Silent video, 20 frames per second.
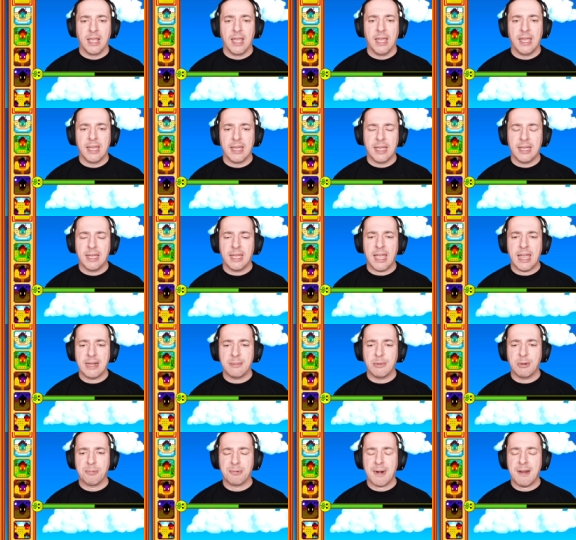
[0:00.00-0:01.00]
Uh,
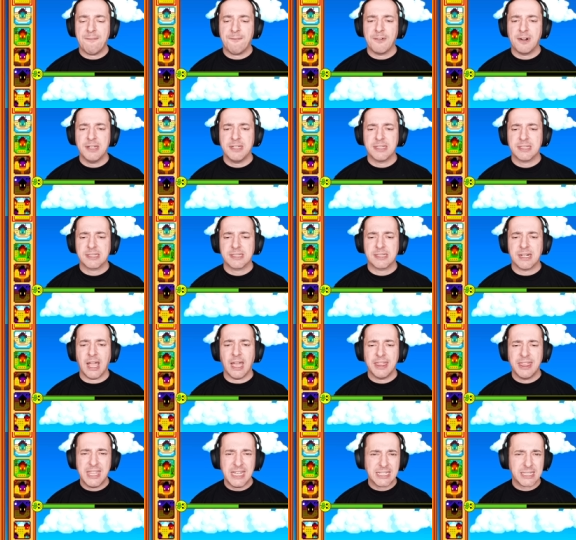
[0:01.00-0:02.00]
animal preference.
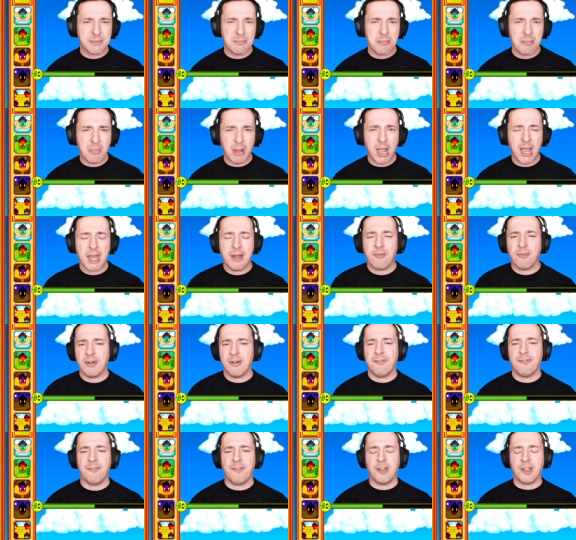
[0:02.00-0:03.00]
This might
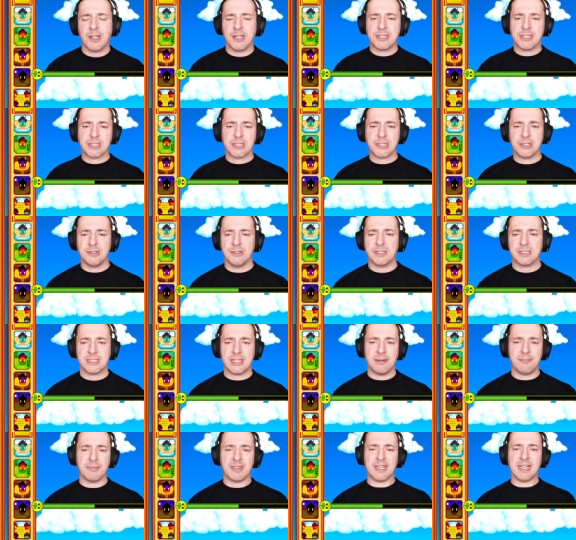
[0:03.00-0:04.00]
refer to
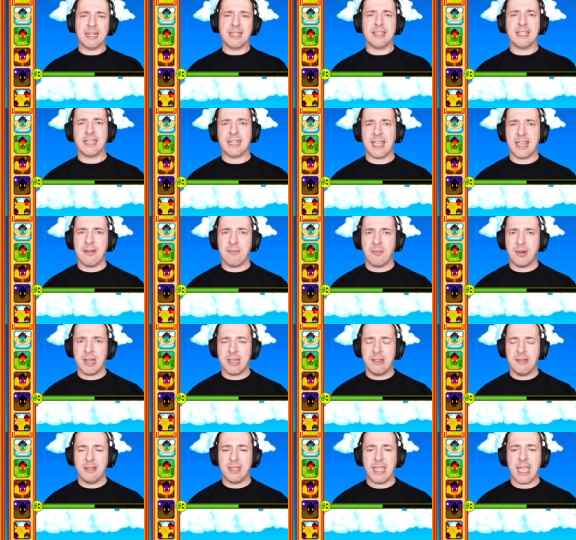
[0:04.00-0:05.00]
something in the game
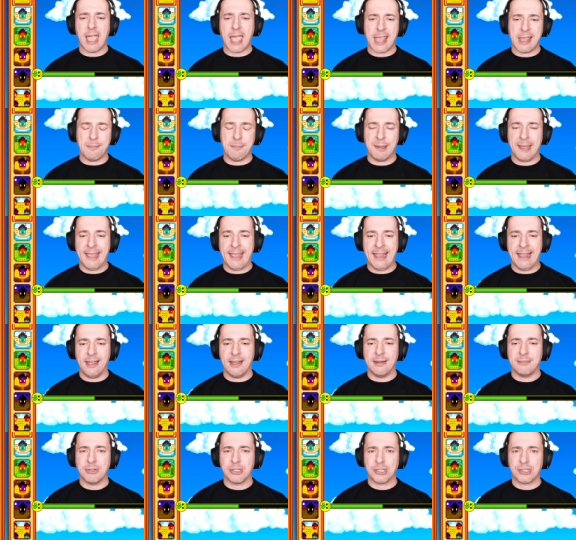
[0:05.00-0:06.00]
where you get a
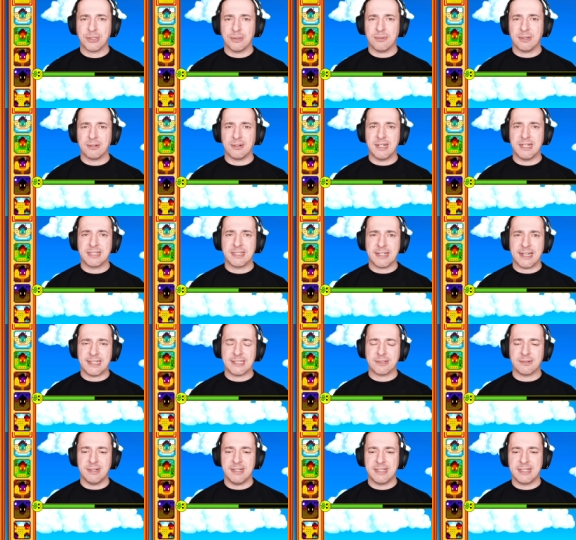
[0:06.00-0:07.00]
pet. I'm not sure whether it
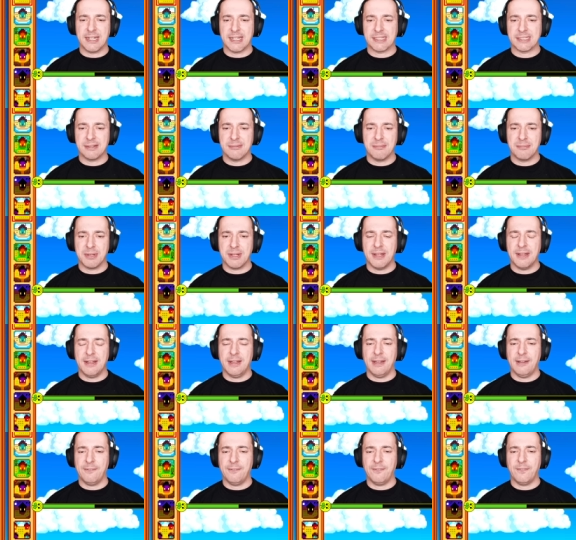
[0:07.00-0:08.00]
does or it doesn't, but
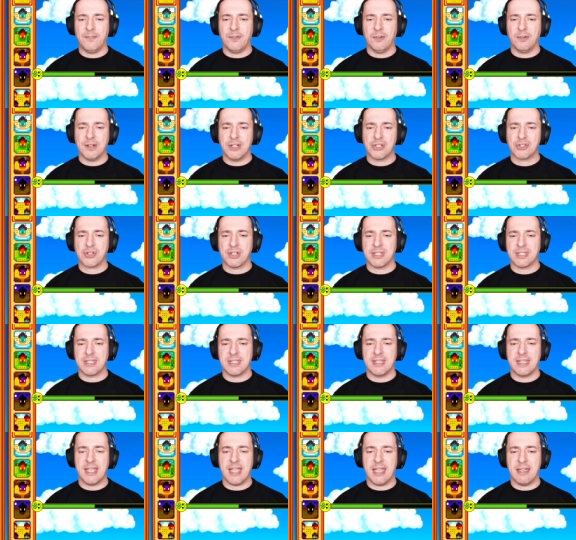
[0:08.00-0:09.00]
if you're
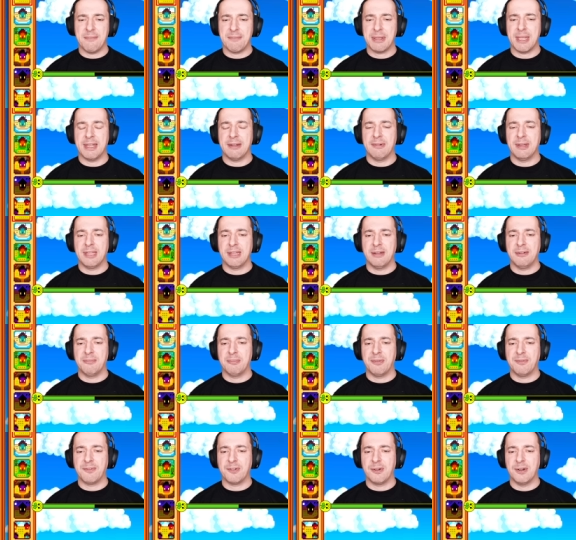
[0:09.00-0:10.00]
interested in that, pick whether you
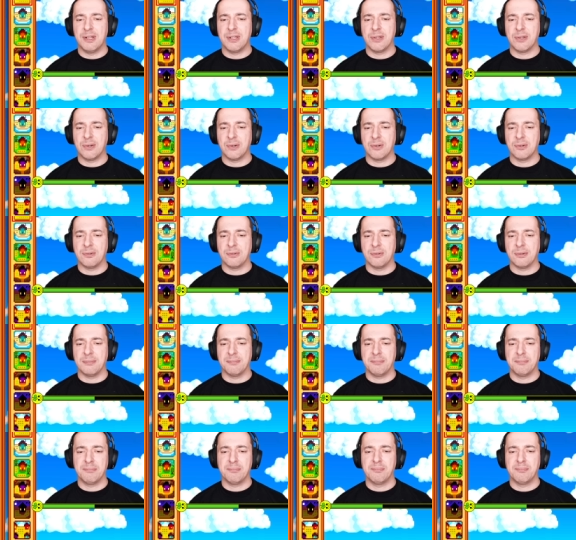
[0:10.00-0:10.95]
prefer a dog or a